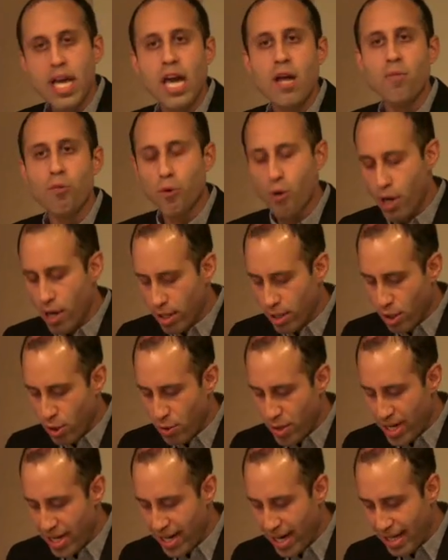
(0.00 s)
and Morocco
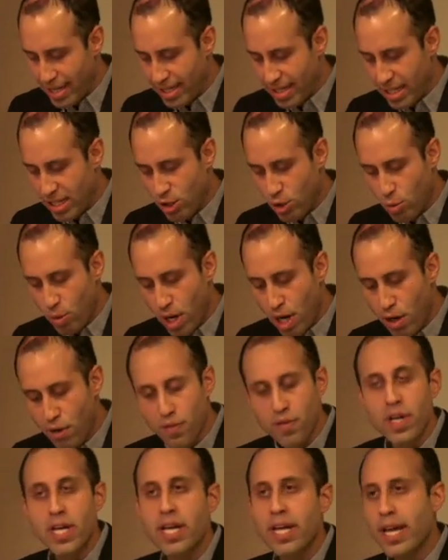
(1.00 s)
in
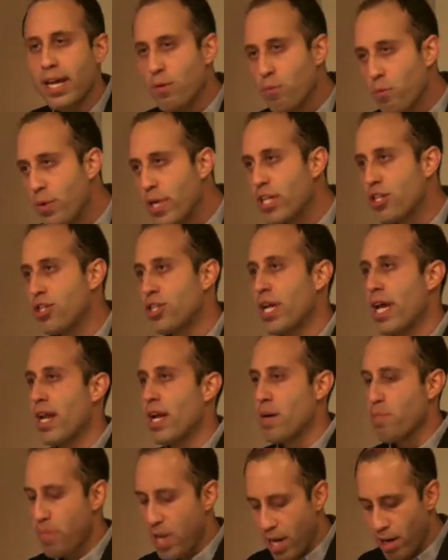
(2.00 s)
1912, in which,
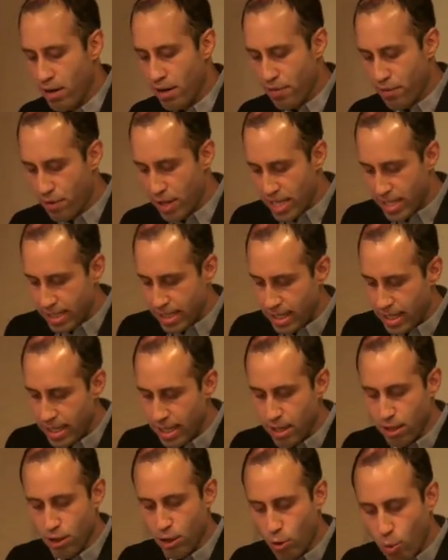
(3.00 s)
and I'm paraphrasing
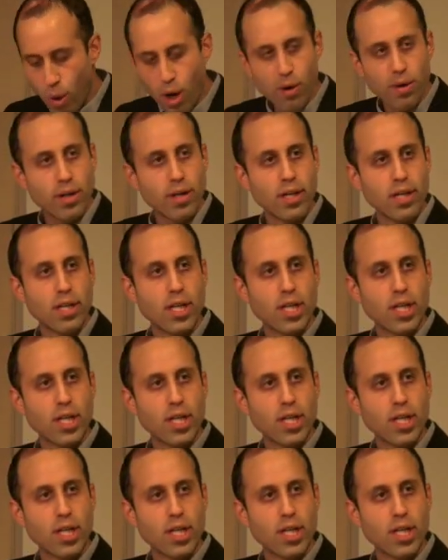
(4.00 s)
here, quote,